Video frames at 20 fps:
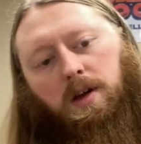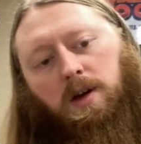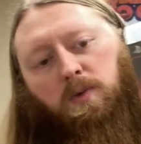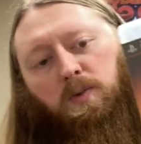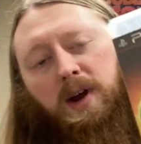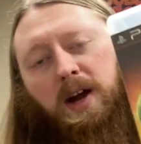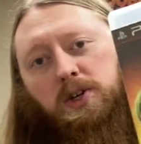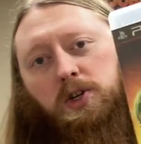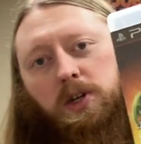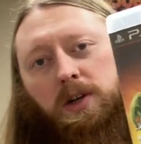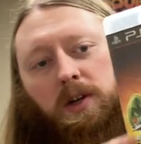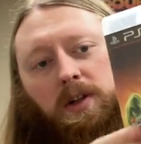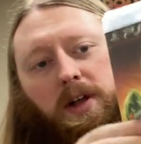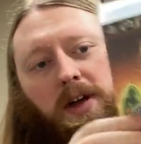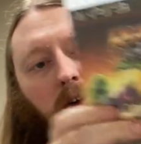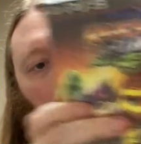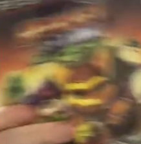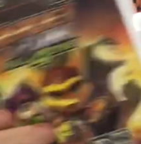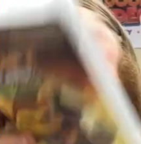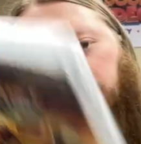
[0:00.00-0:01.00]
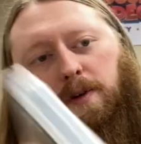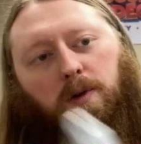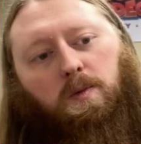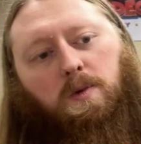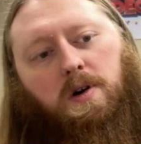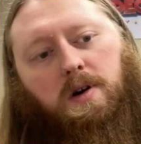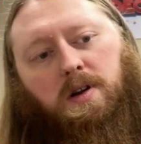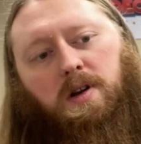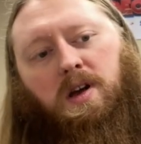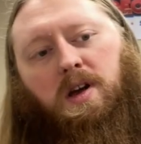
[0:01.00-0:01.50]
Ratchet and Clank All for
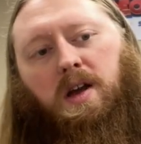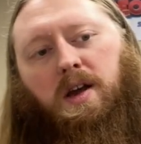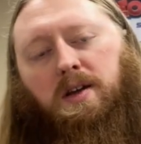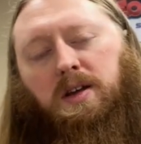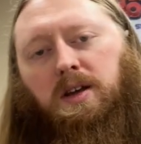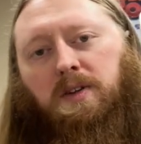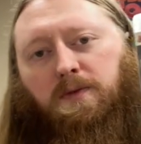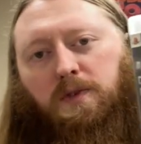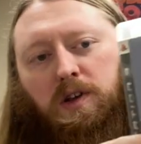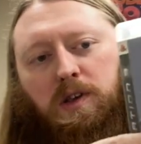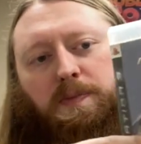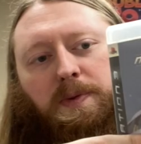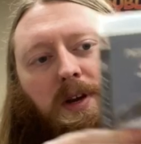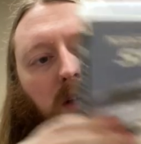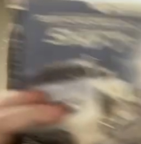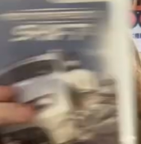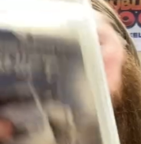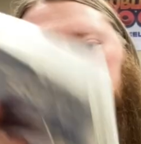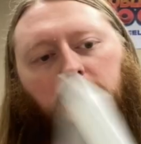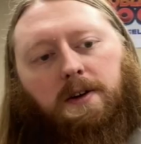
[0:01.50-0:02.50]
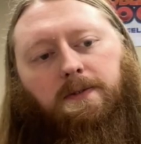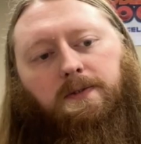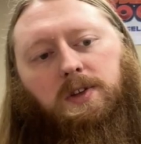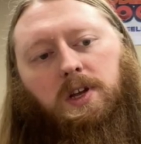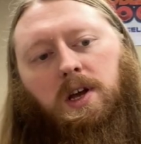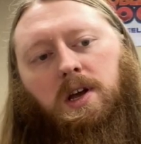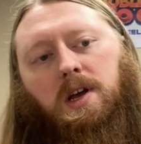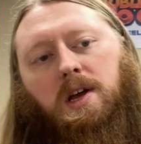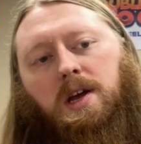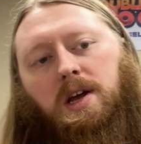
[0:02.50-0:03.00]
One, Need for Speed
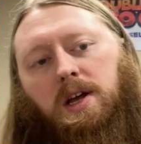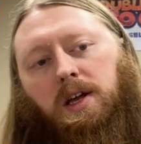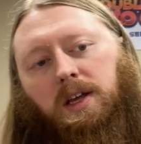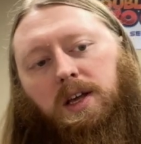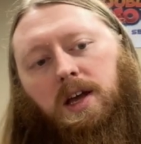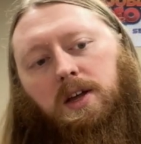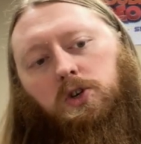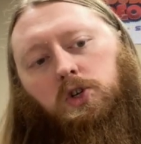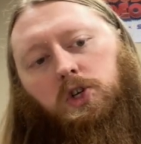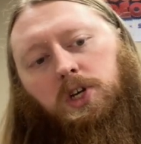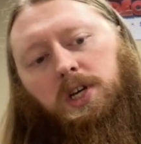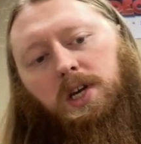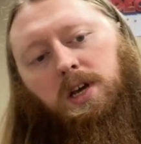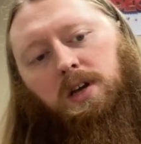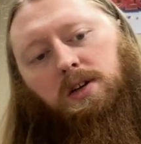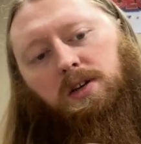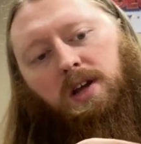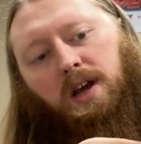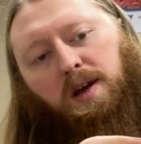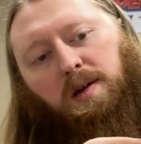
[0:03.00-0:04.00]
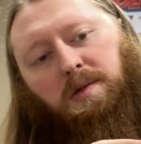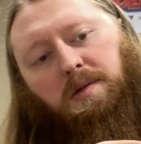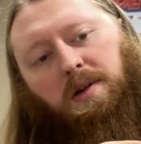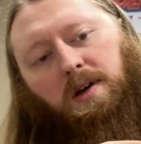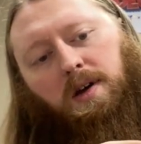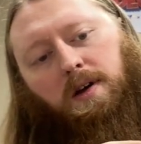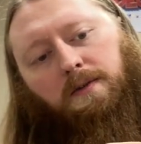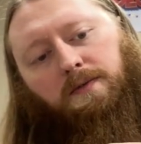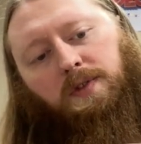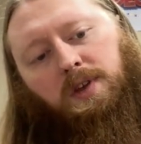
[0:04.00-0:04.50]
Shift, Genji, Days
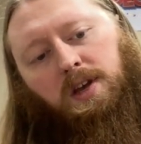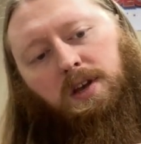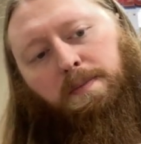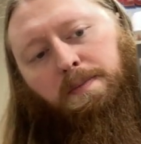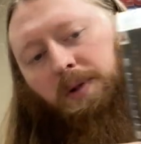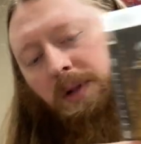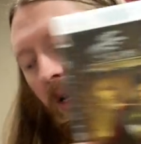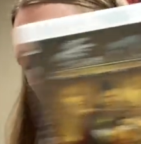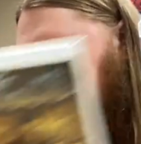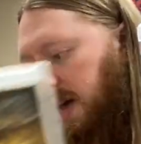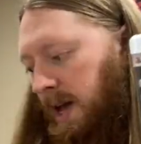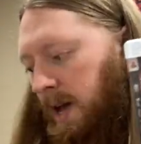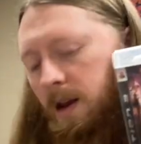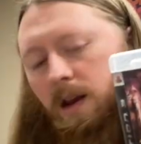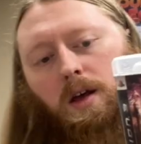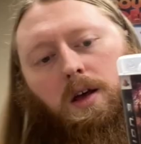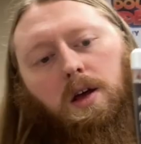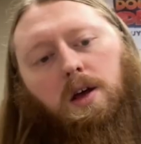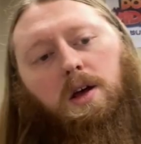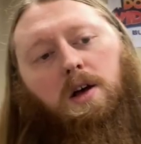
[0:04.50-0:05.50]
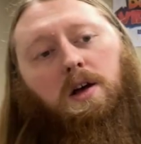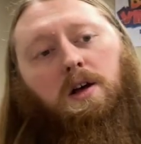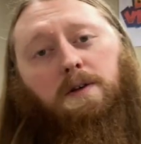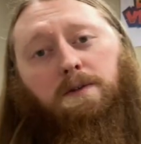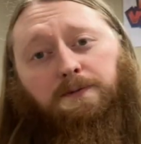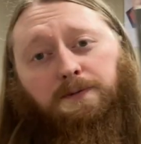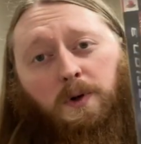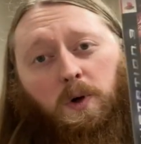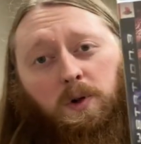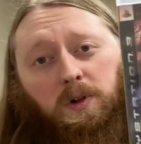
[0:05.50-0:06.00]
of the Blade,
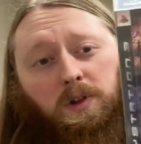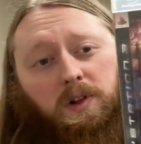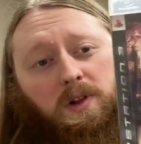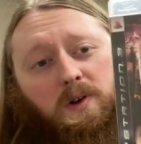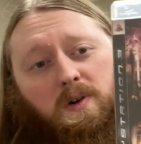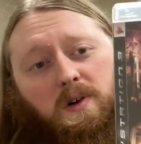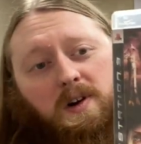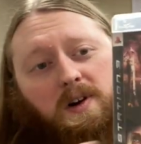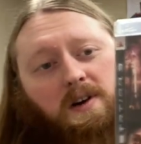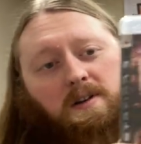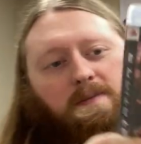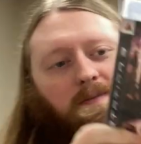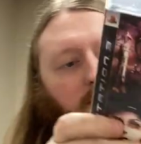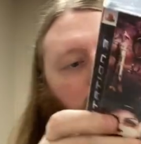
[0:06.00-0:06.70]
Folklore,